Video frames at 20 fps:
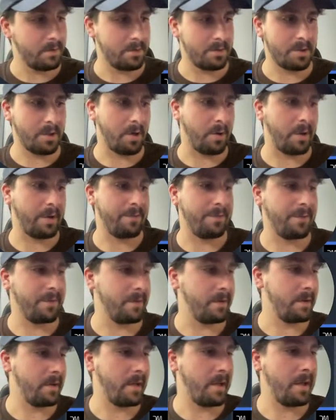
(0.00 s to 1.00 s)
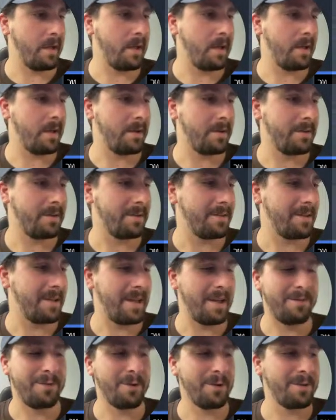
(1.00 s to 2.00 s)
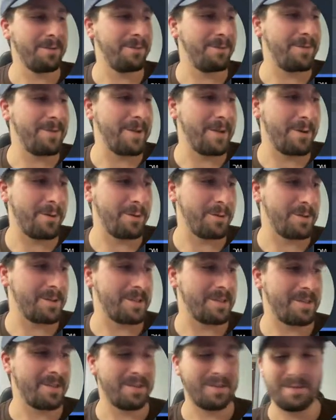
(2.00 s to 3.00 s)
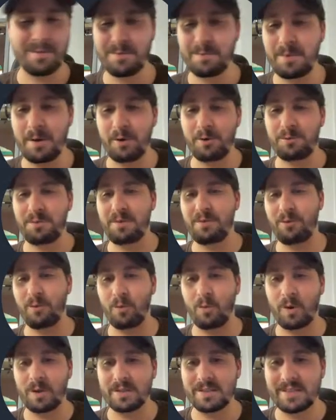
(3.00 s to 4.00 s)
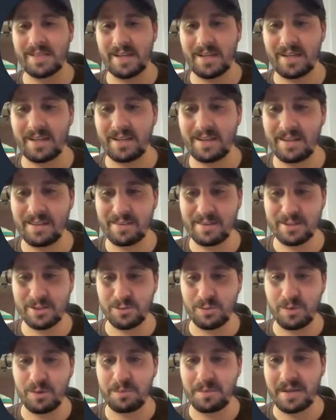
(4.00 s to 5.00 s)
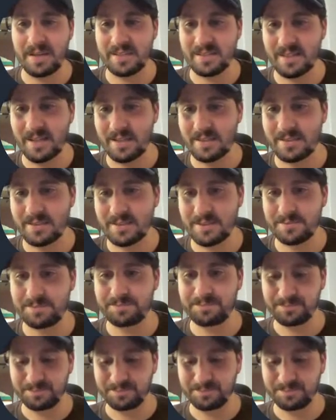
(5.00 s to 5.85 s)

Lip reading: So if you're confused, bear with me for 1 second, and this will make sense.